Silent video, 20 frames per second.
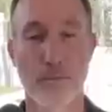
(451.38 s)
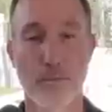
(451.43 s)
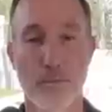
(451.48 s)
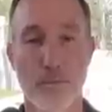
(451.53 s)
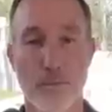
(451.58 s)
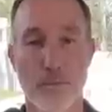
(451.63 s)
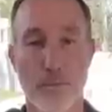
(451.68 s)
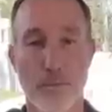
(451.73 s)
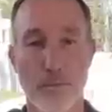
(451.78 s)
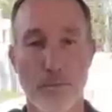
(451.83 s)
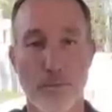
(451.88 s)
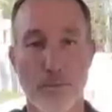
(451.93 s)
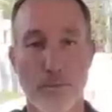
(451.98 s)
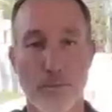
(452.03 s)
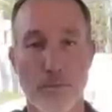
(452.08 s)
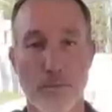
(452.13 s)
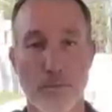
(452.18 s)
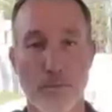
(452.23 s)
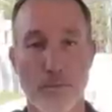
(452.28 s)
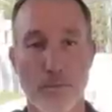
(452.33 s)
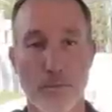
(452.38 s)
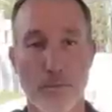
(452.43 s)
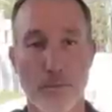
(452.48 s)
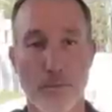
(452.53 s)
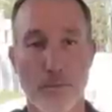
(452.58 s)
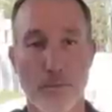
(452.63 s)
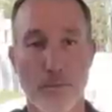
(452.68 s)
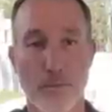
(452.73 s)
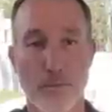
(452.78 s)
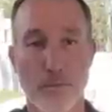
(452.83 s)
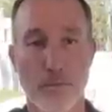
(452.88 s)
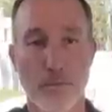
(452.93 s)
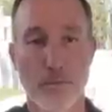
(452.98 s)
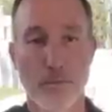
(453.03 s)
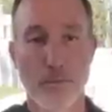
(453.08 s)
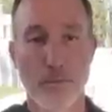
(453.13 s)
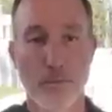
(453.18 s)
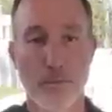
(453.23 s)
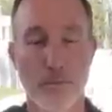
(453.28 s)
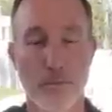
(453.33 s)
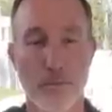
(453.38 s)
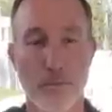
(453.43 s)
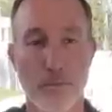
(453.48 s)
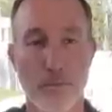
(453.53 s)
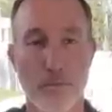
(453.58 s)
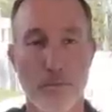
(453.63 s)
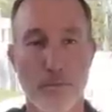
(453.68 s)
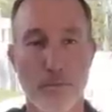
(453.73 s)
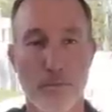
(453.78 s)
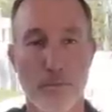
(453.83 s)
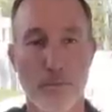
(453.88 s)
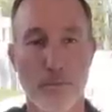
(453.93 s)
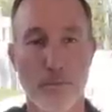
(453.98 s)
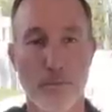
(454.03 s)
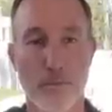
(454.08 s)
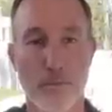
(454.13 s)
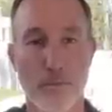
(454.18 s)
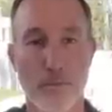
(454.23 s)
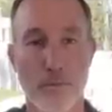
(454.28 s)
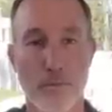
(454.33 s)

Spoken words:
(not speaking)